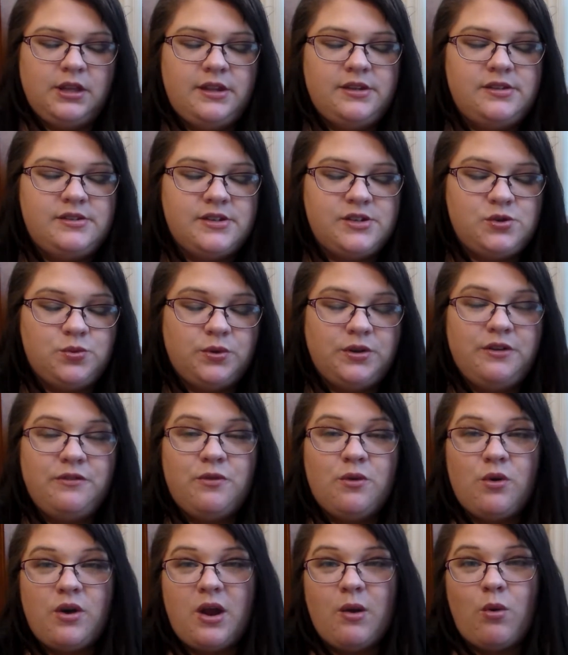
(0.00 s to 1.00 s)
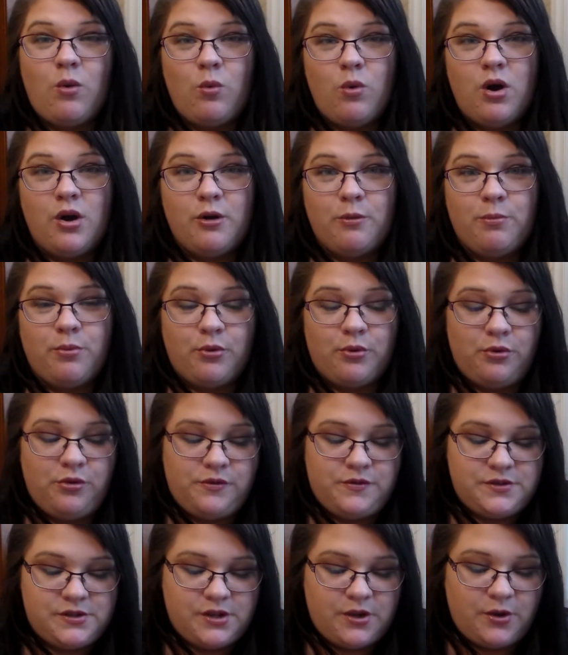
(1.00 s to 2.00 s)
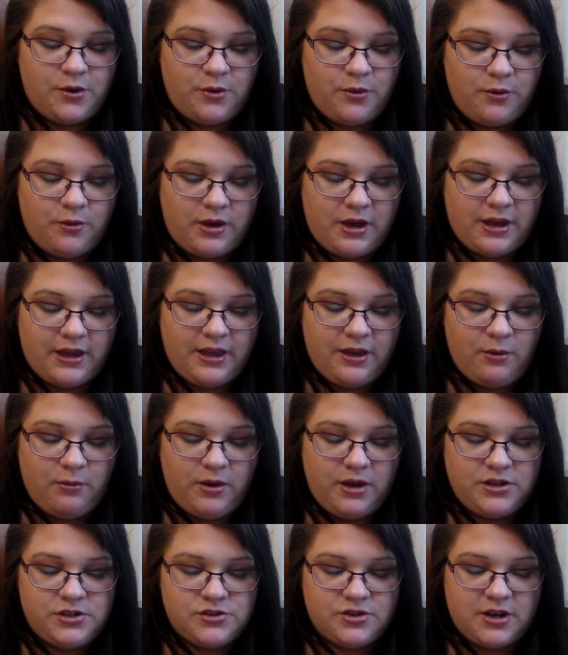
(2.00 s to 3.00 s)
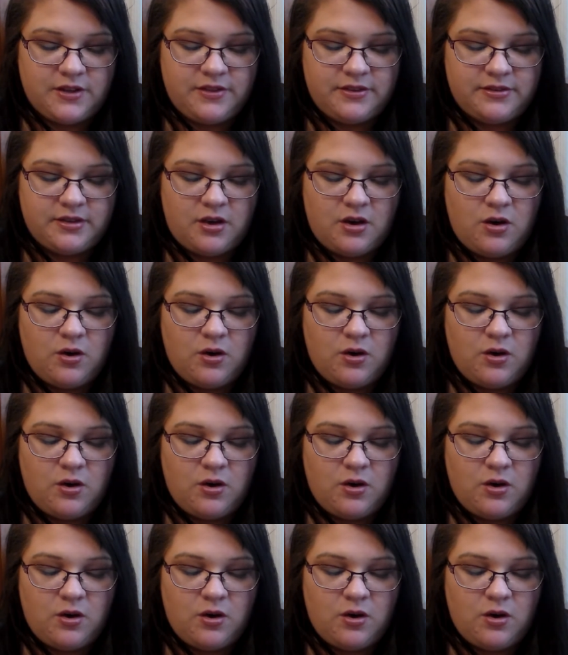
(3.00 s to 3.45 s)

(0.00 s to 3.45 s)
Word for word: This is a 24 hour waterproof, so I can't wait to try this.